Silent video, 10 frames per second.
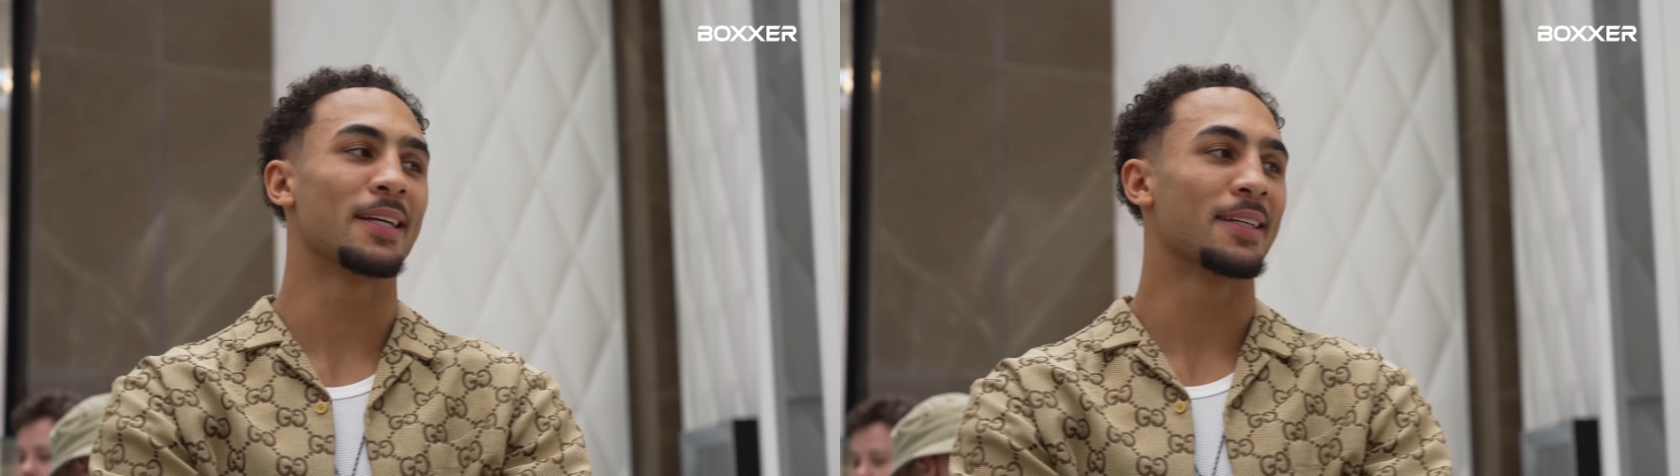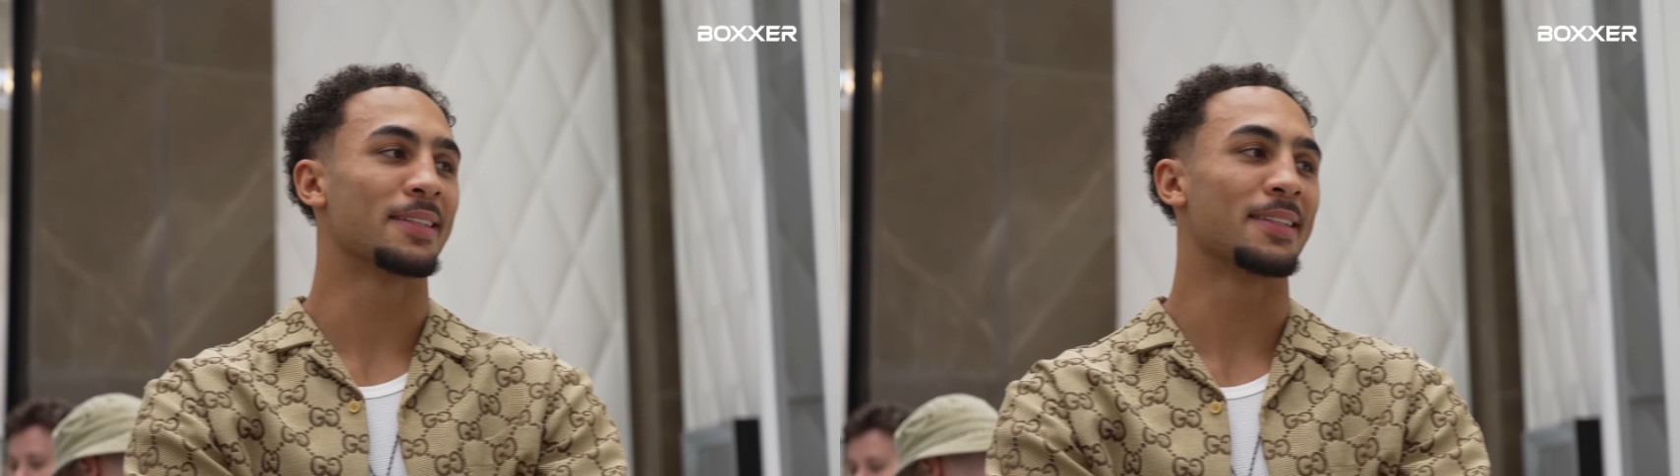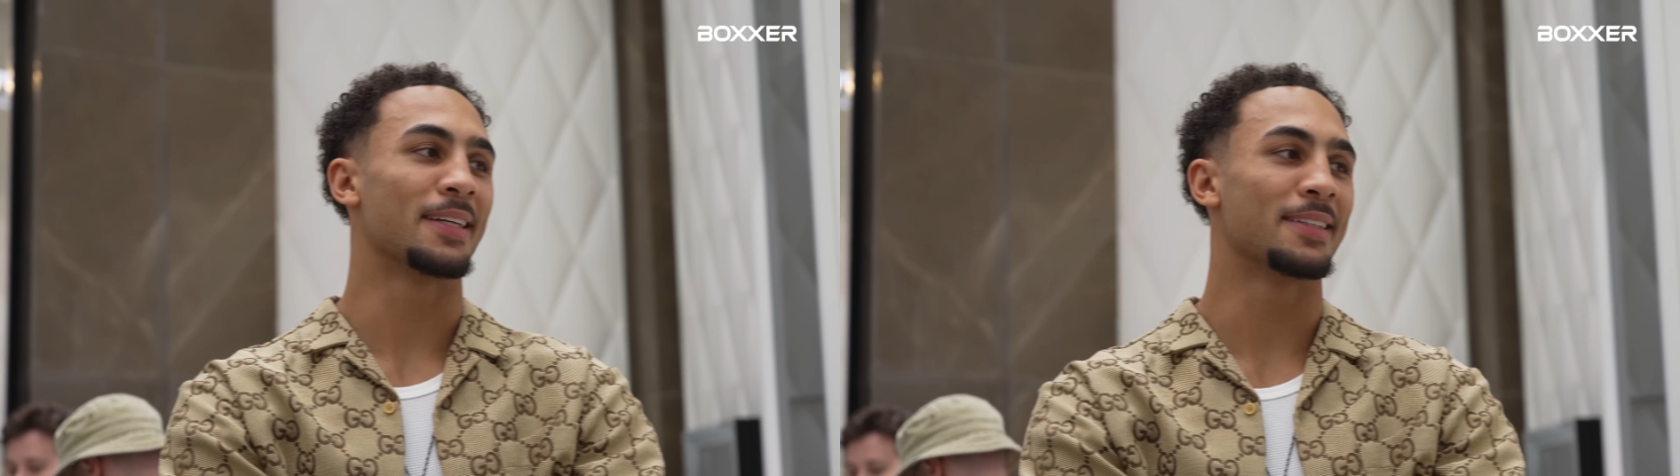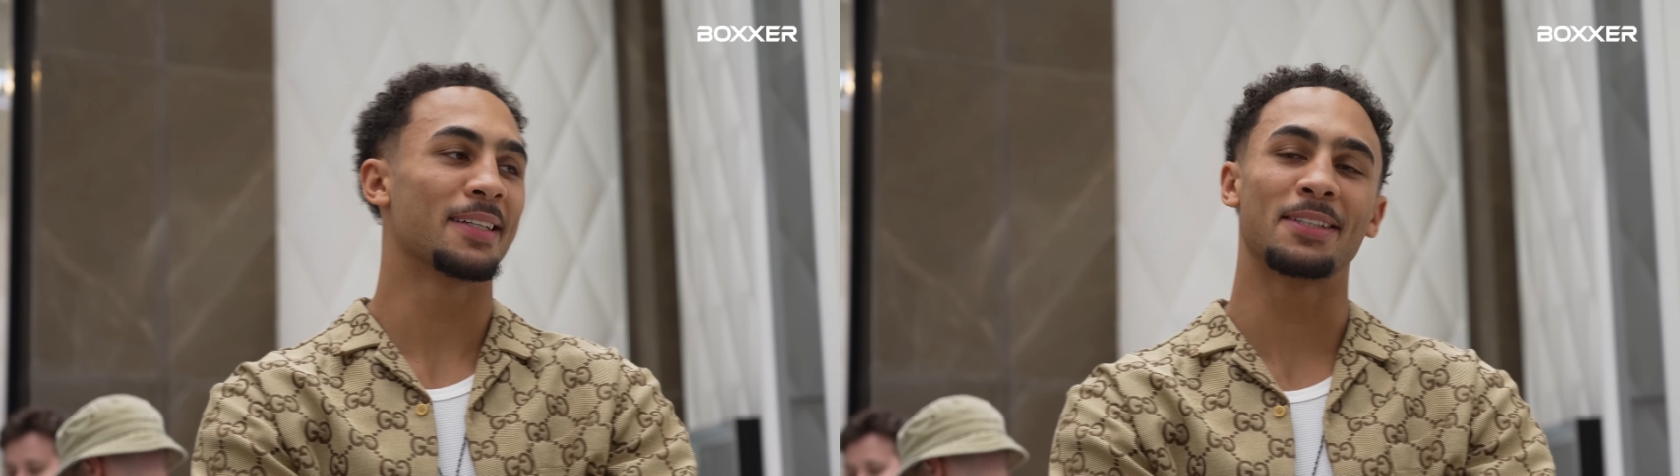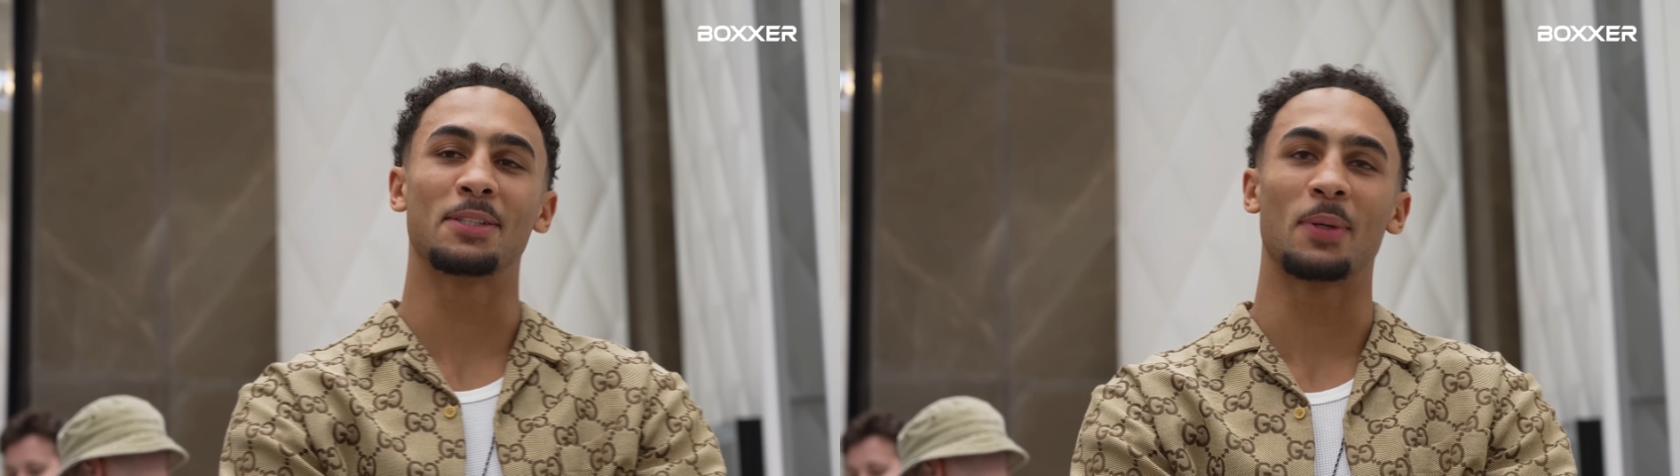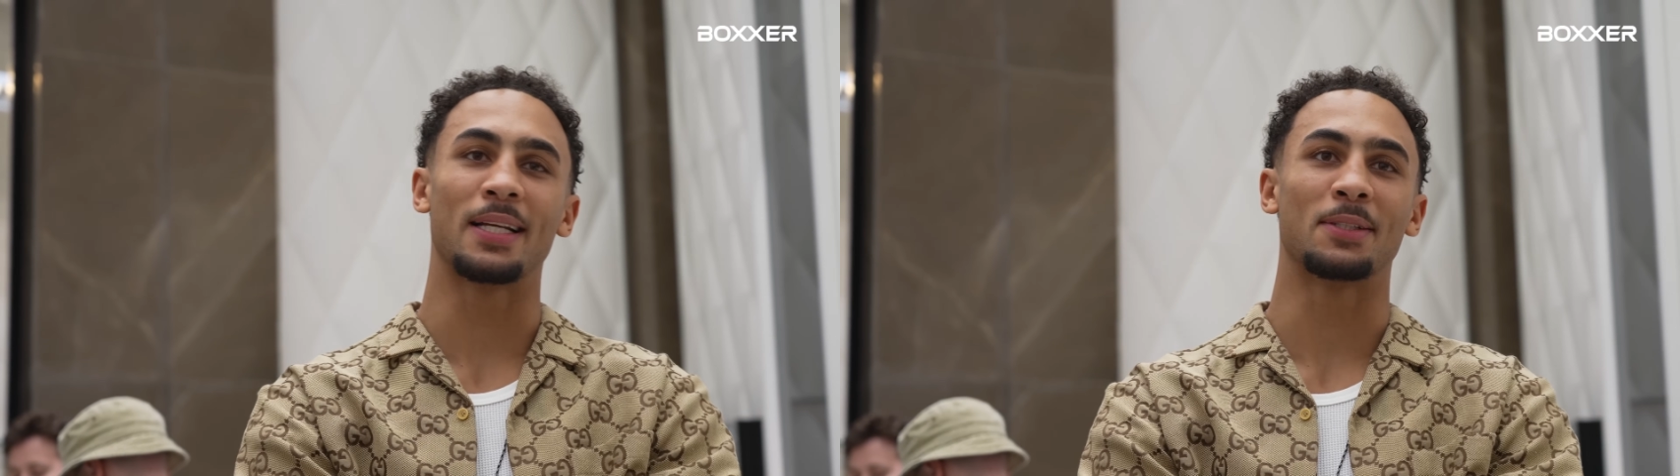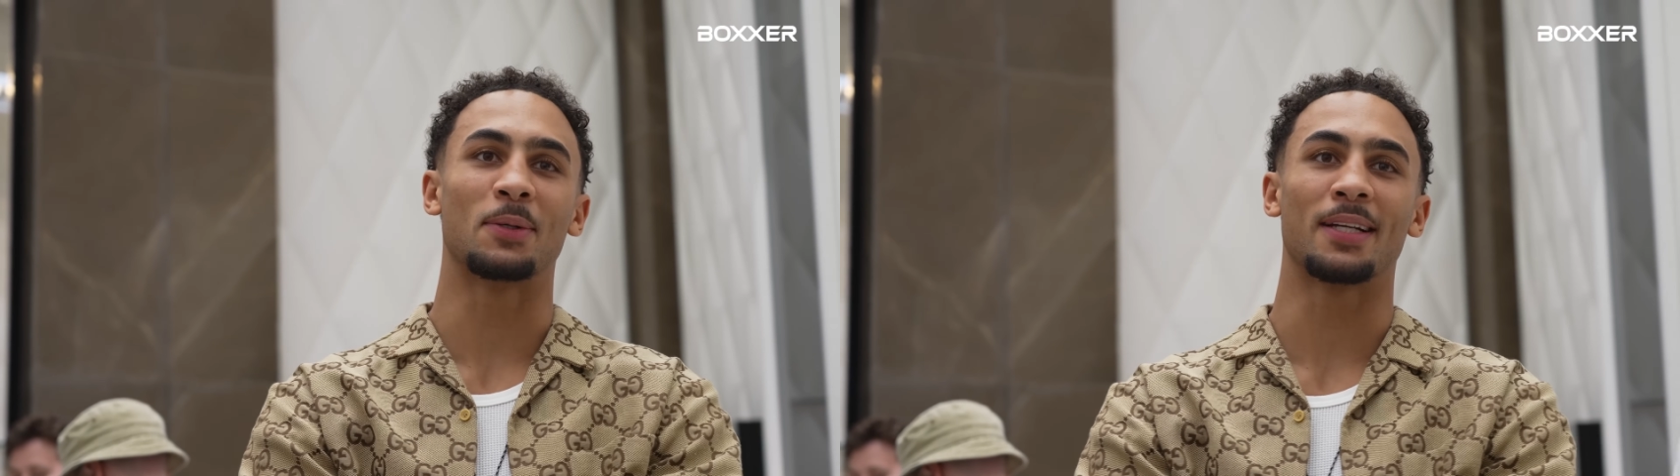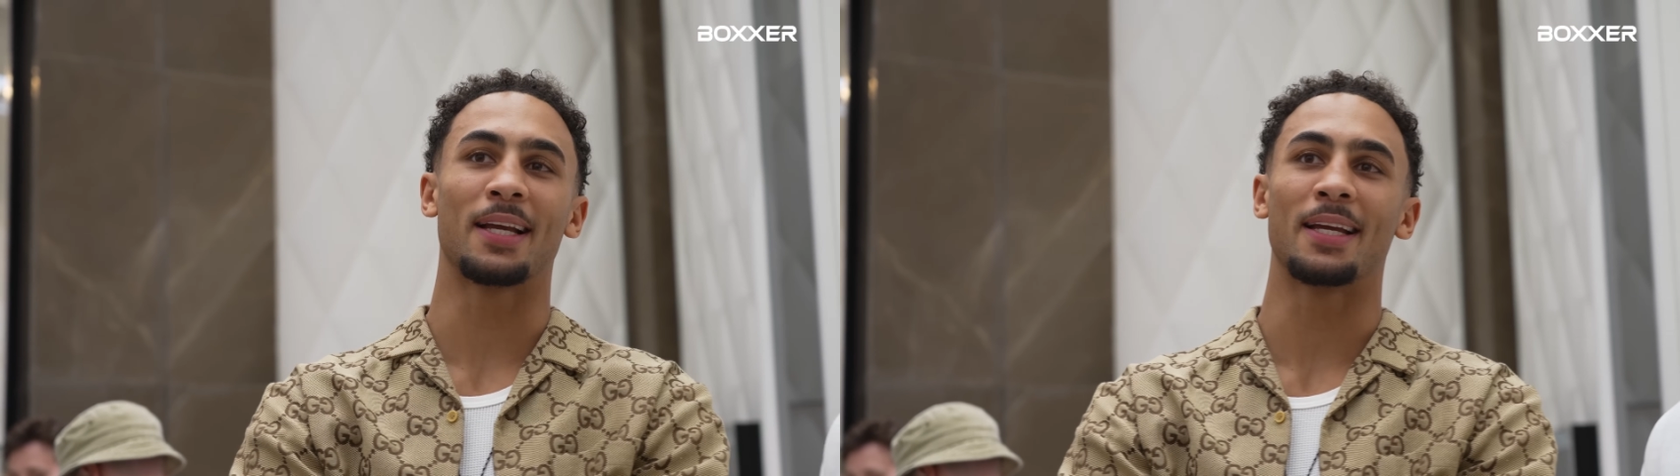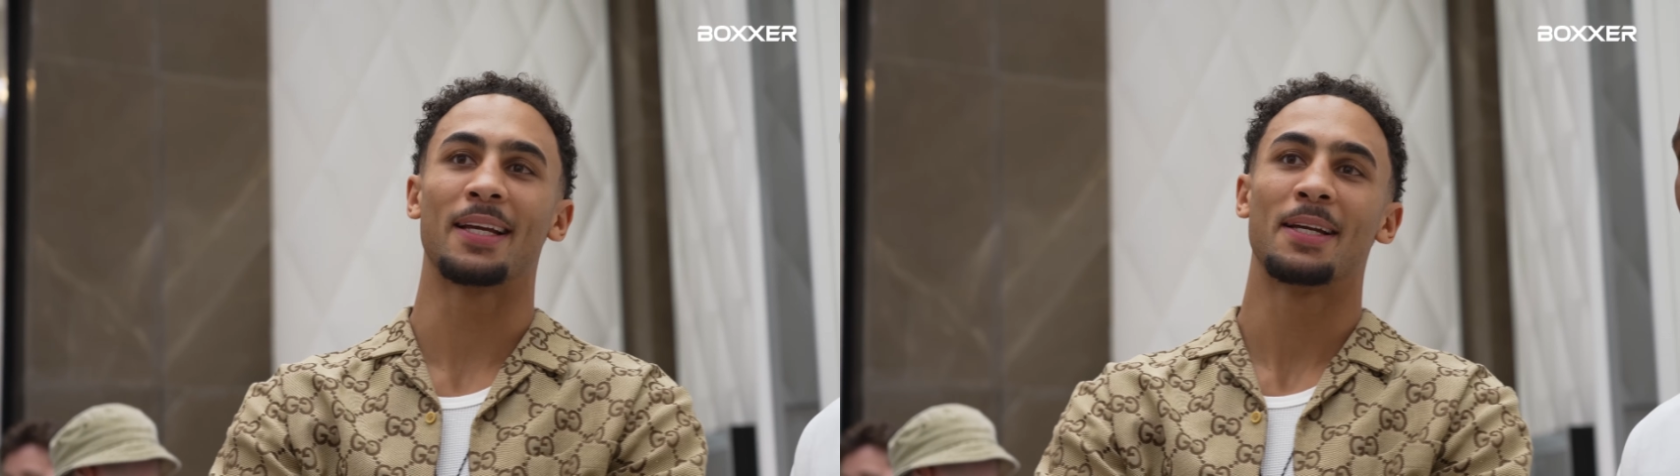I'd say. 10 to 20 is okay.